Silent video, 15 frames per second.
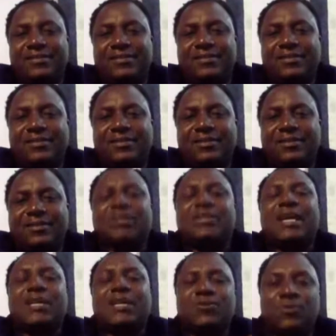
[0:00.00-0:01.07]
Hmm.
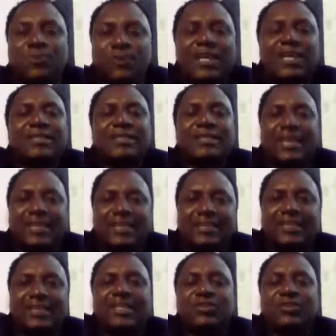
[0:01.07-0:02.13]
Because as long as
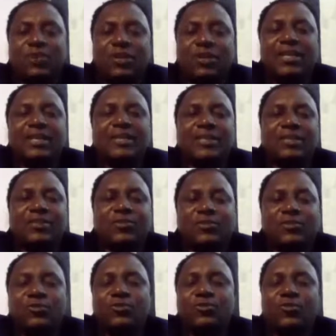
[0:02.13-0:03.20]
Nigerians, young
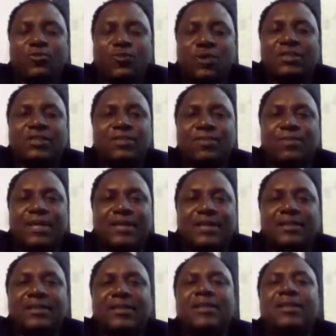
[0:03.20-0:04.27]
Nigerians continue to walk this
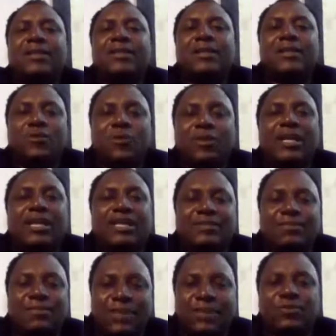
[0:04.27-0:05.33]
planet, God
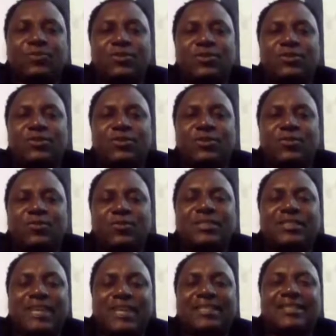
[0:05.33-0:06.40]
has blessed us
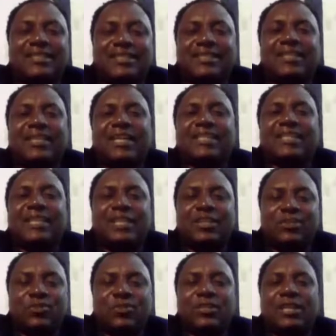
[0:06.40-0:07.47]
with a certain gene that
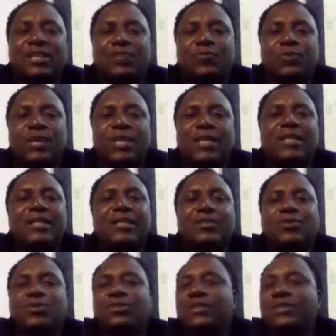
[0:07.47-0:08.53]
ensures that we are
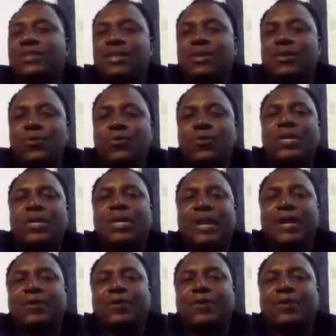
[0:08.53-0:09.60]
really just
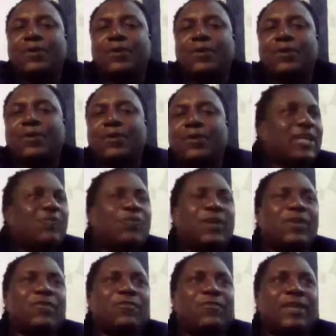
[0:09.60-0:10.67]
way out. So
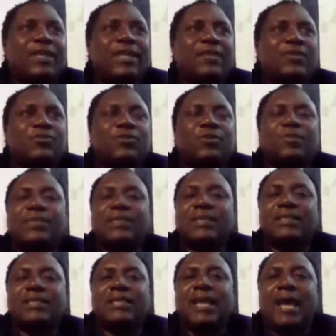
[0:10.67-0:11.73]
that's why you find that some
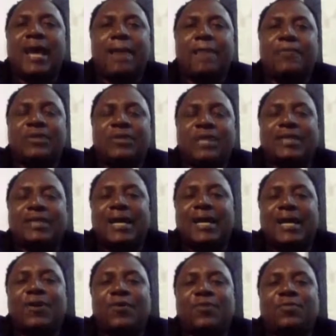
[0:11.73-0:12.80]
things happen that
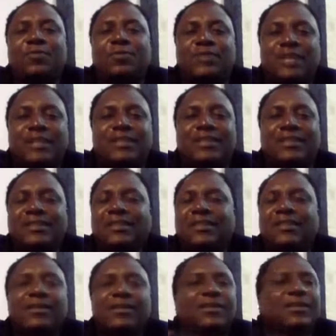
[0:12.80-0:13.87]
are almost
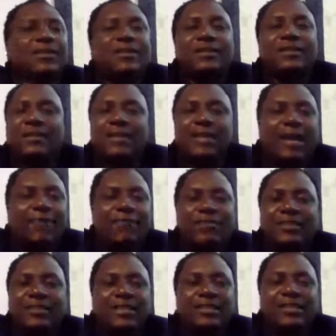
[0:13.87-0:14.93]
tragic. The
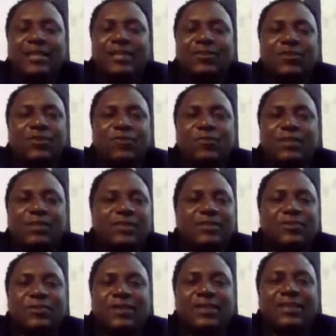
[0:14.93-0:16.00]
average Nigerian young
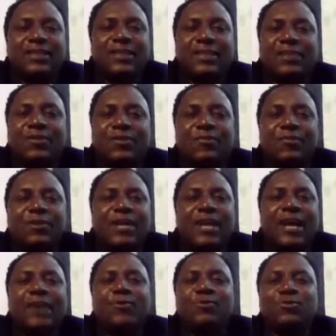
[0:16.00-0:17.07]
person is already thinking of
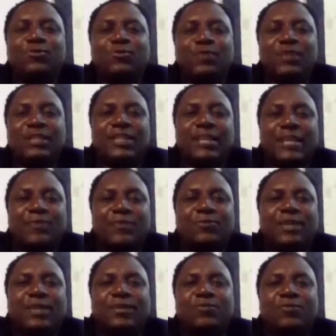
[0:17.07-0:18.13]
how do you turn it
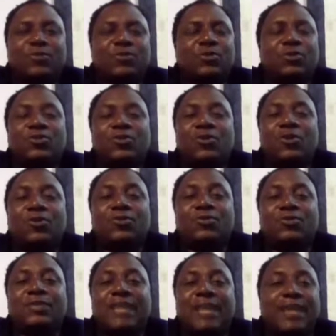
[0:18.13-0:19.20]
around so that we just
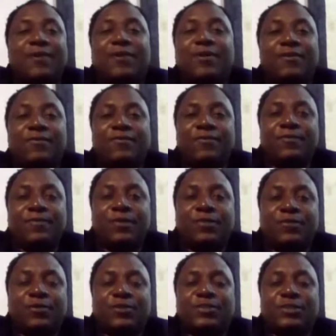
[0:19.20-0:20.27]
all don't die of
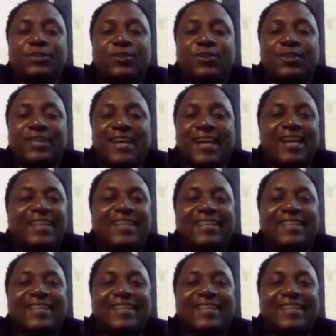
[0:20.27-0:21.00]
frustration hmm.